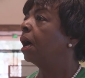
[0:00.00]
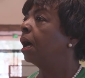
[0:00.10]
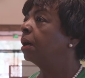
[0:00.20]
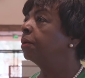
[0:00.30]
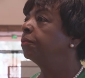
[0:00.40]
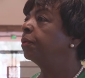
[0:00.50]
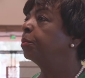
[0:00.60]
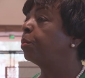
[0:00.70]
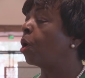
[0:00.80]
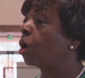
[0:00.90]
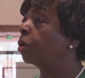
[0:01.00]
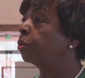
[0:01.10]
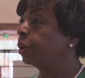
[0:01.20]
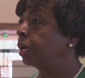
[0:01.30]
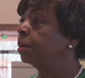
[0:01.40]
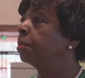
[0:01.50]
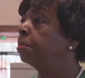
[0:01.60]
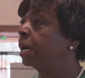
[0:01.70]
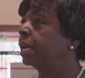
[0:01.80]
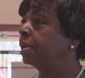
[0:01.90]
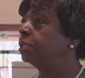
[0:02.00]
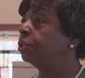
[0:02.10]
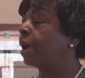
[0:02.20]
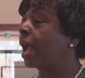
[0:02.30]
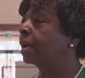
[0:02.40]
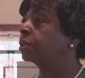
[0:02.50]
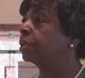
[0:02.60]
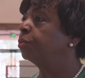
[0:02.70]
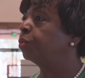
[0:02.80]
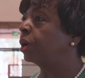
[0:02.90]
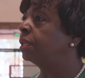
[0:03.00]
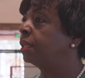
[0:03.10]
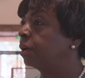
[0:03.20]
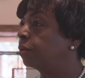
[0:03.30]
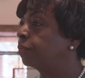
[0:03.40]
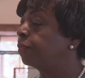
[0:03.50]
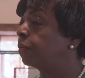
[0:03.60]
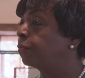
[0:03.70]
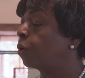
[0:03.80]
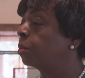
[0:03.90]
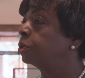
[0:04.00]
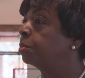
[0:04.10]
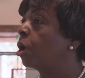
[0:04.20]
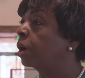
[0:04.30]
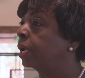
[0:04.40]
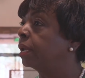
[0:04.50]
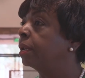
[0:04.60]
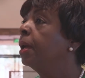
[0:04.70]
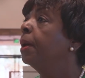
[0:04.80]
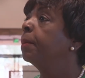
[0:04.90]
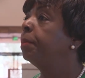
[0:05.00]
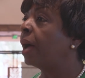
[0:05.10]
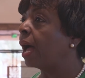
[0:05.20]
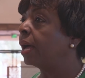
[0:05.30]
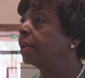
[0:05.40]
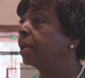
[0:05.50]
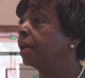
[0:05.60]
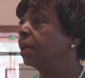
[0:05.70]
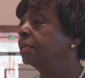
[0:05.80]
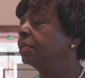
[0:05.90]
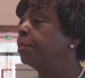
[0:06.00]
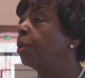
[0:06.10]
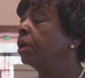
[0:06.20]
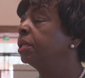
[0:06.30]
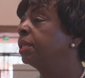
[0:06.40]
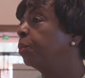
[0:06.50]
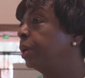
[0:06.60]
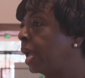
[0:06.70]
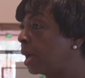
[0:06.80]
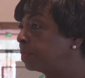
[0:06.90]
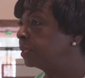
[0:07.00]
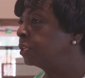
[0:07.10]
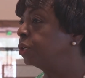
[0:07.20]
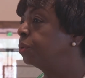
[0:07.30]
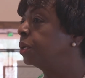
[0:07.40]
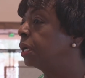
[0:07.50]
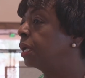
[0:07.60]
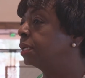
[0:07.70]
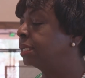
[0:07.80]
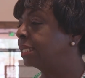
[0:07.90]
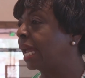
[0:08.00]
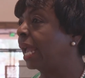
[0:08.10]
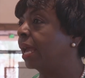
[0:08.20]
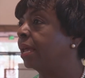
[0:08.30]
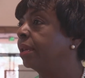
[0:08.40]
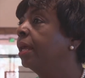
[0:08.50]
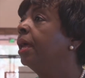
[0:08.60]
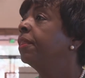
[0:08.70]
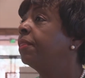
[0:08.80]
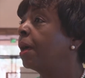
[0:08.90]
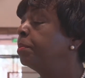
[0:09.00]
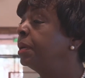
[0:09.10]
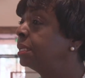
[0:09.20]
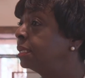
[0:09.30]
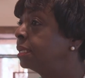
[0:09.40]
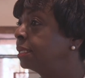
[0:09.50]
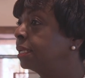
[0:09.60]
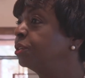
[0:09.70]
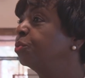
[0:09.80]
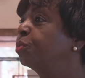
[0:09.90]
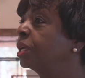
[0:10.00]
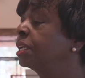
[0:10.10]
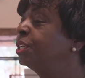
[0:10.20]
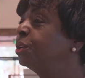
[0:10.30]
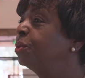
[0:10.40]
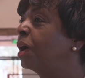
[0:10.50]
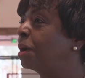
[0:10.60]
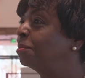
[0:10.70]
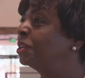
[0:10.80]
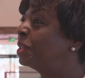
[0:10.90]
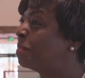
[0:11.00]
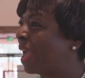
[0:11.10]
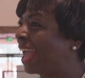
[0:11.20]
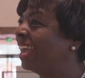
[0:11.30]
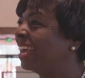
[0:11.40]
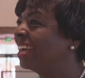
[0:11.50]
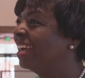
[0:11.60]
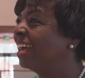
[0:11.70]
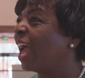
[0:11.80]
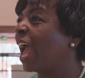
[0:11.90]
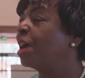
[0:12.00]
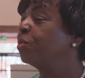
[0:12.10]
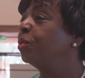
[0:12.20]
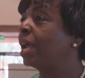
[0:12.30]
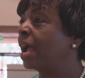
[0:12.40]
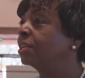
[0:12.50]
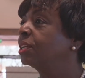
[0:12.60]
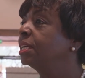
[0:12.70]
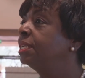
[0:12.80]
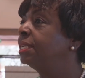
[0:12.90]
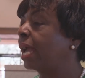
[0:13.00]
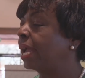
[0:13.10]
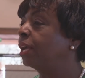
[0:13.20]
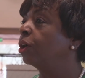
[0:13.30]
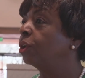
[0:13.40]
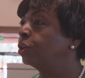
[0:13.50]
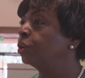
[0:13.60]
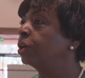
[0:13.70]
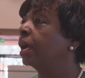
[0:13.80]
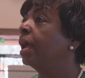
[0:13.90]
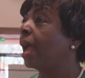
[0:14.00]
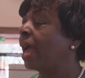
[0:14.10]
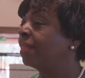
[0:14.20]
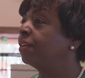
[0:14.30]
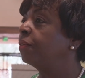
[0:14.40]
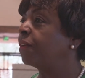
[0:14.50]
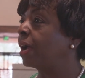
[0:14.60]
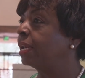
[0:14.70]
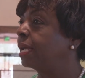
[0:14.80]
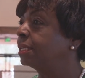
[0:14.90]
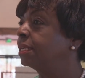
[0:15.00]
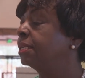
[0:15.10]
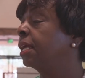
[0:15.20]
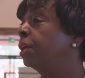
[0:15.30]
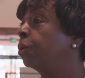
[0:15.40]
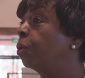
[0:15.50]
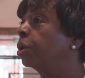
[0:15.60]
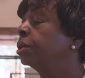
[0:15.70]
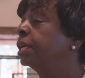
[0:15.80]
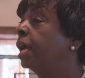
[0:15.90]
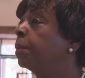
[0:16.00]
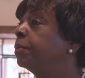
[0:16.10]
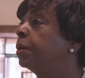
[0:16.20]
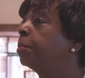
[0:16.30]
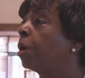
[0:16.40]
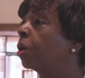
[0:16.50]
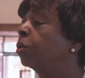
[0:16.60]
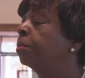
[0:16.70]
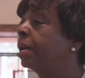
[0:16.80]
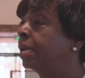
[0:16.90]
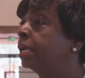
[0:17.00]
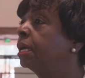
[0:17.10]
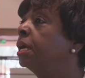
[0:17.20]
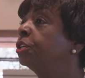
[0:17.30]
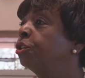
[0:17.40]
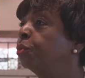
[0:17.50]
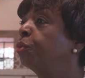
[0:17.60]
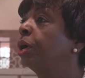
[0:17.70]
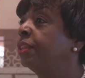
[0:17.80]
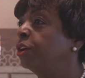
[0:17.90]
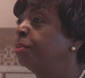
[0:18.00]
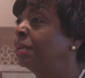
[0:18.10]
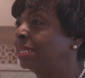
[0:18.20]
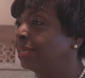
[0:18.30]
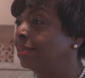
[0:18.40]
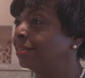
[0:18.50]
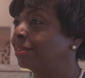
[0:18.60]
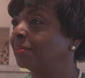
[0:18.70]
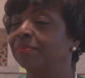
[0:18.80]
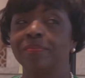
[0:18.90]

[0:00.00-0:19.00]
of borrowing money to actually run their farmers market. But it's important that we help the student understand that businesses really do come to the bank, and we actually take a look at their finances in order to help them borrow money to run their business.